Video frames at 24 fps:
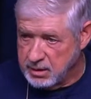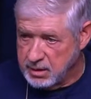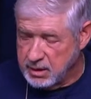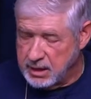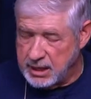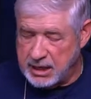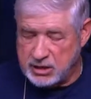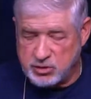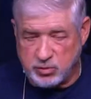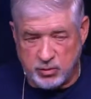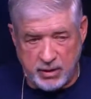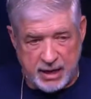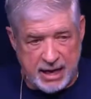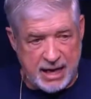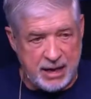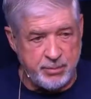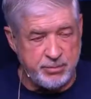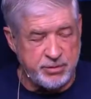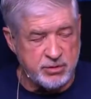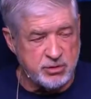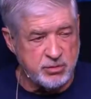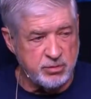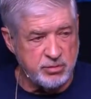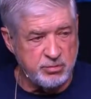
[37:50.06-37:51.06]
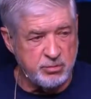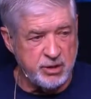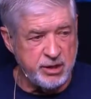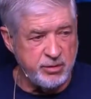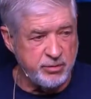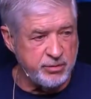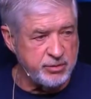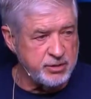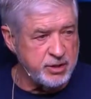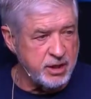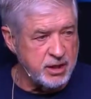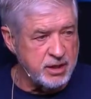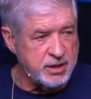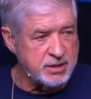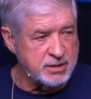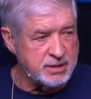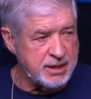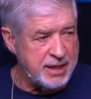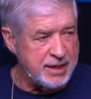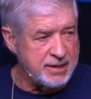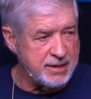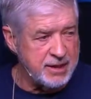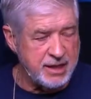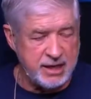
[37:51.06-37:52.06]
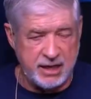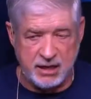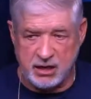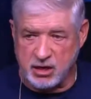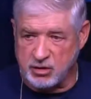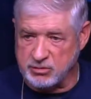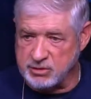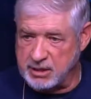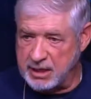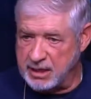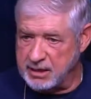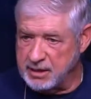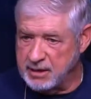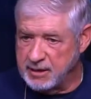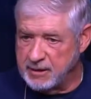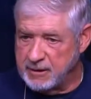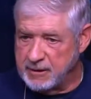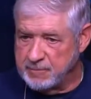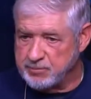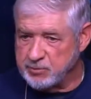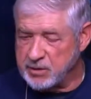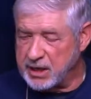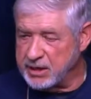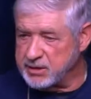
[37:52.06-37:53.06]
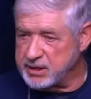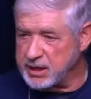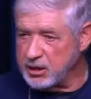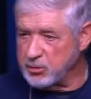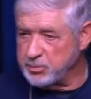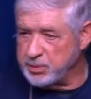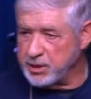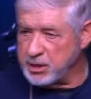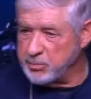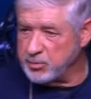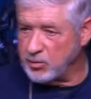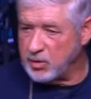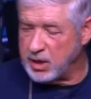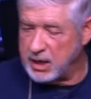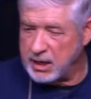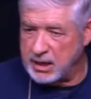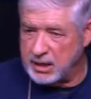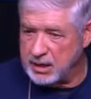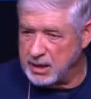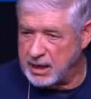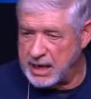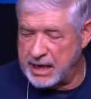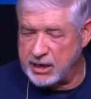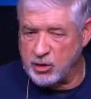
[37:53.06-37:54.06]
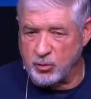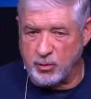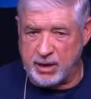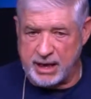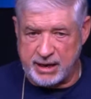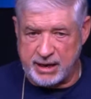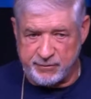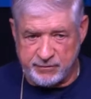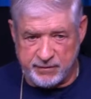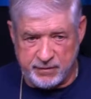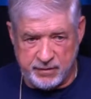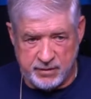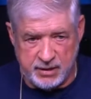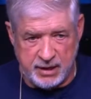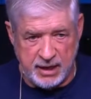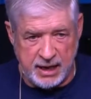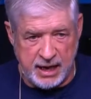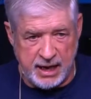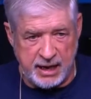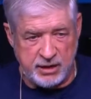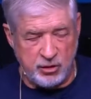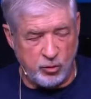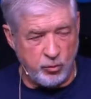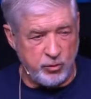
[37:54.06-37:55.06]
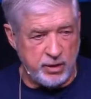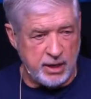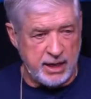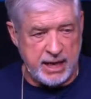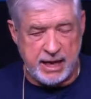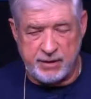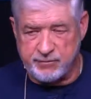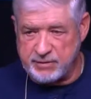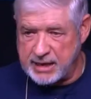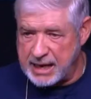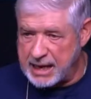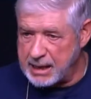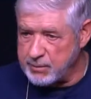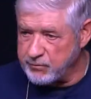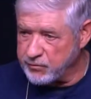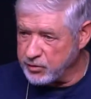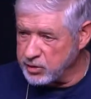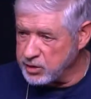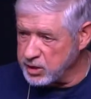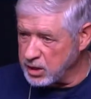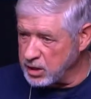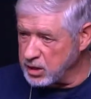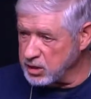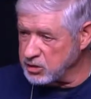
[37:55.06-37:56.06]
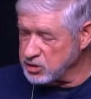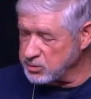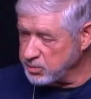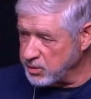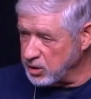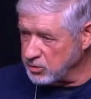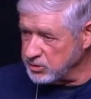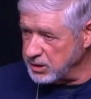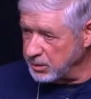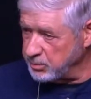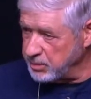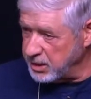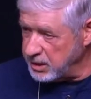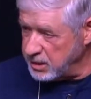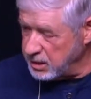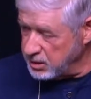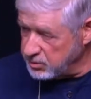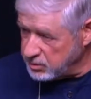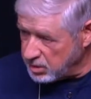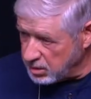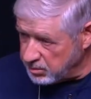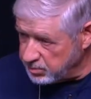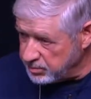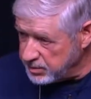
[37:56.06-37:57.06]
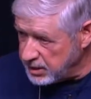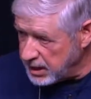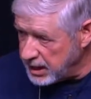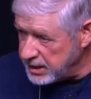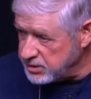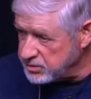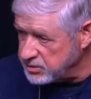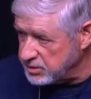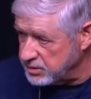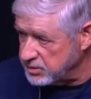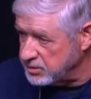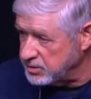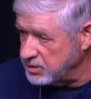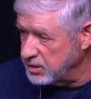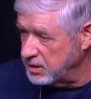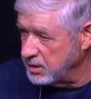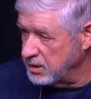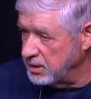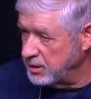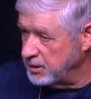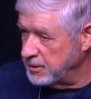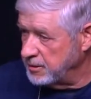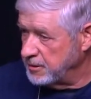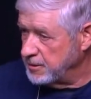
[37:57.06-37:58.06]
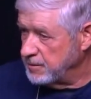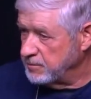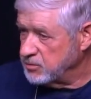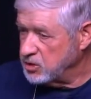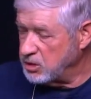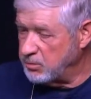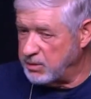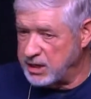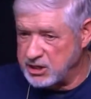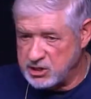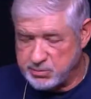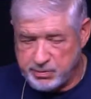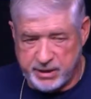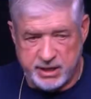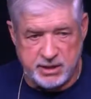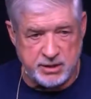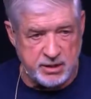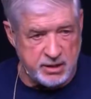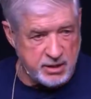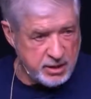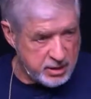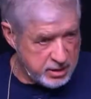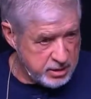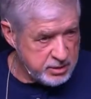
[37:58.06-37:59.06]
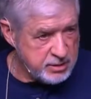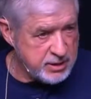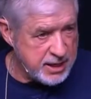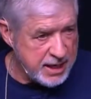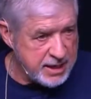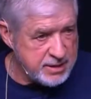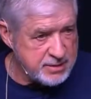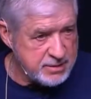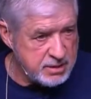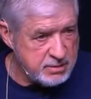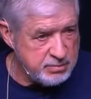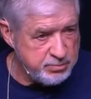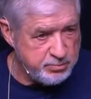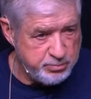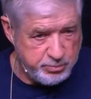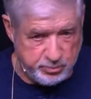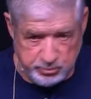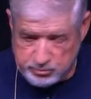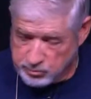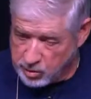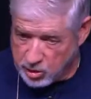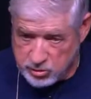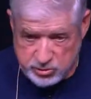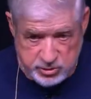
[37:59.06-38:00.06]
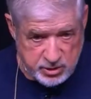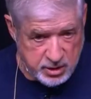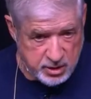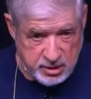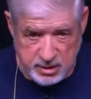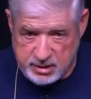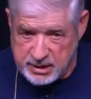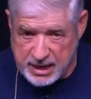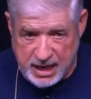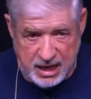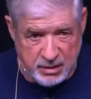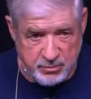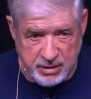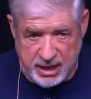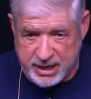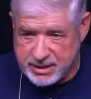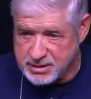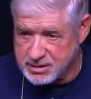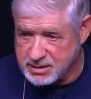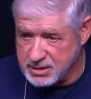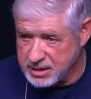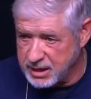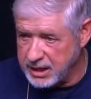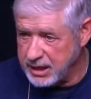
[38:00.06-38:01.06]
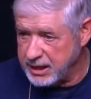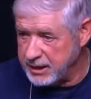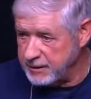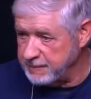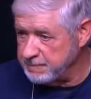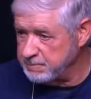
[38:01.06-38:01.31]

That's what happens with me with tongues, I think, because I, I tell people I, I, don't have, I don't really have time for tongues because I'm getting interpretations. Somebody speaks in tongues, I can, most of the time I can see it.